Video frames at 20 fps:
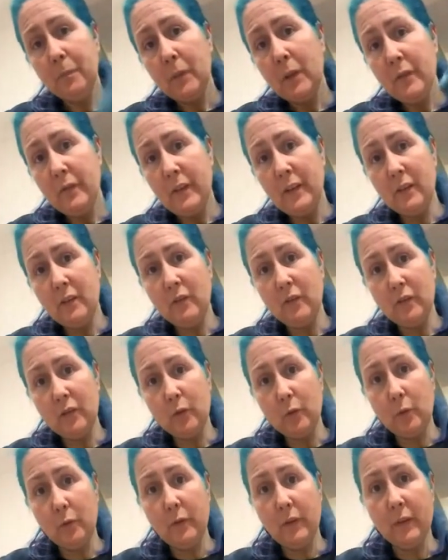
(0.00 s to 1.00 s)
this is the
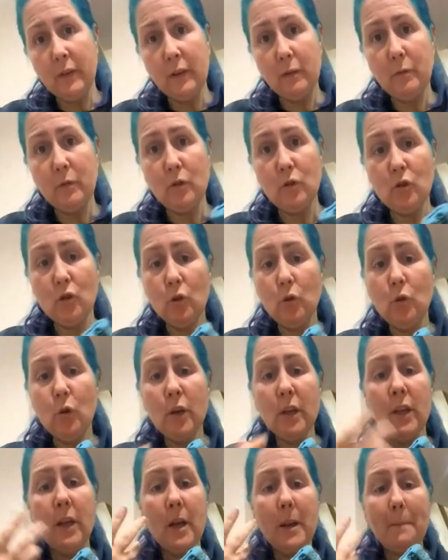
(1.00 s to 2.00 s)
sort of thing they would
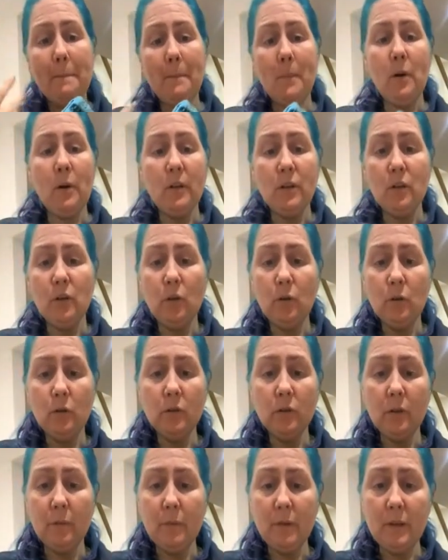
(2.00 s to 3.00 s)
enjoy. My dogs,
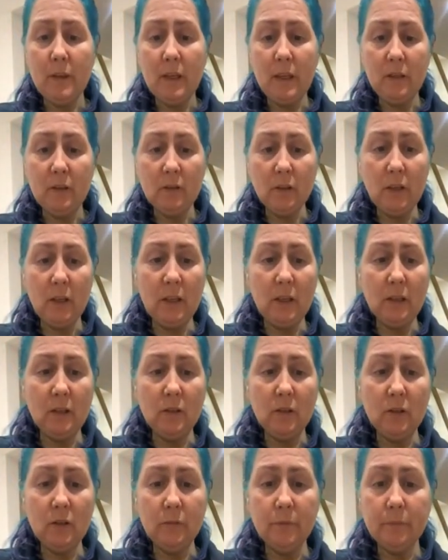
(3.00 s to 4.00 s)
I mean, this
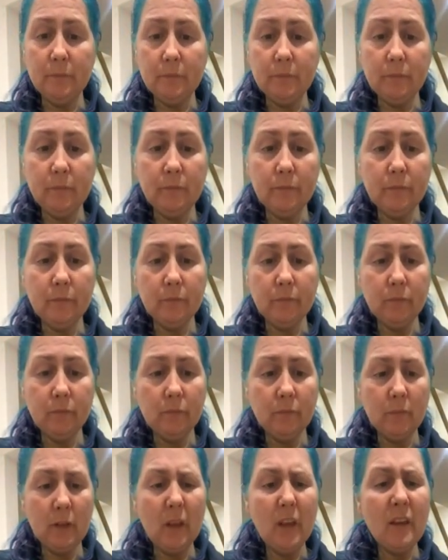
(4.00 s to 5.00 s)
is,
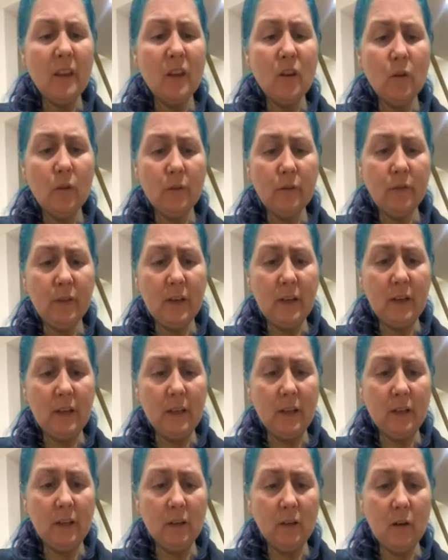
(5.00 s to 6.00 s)
got a
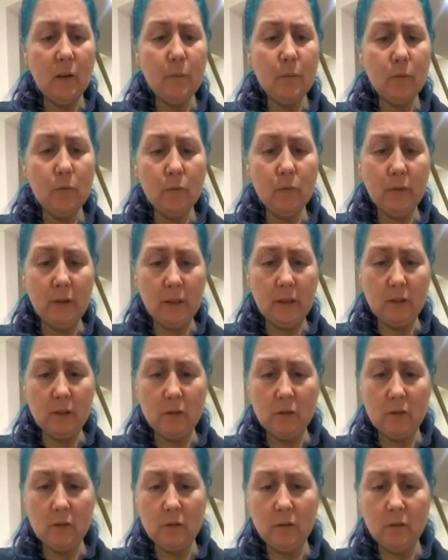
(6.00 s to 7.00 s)
feeling I brought
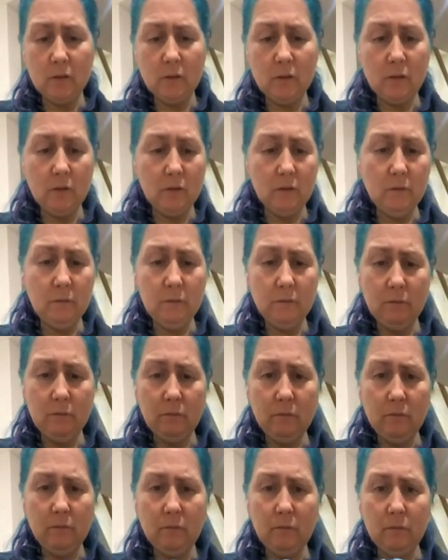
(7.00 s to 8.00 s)
this
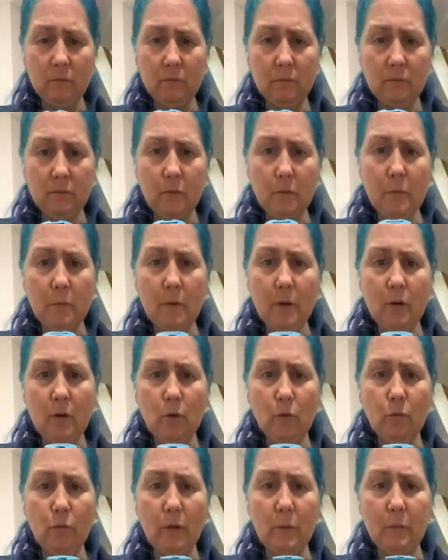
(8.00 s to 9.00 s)
from Merlin
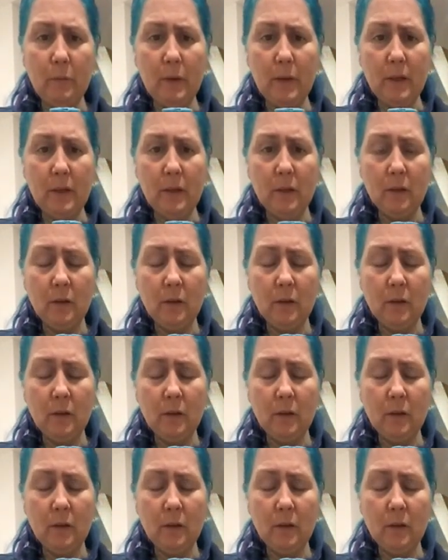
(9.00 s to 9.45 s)
or Ripley.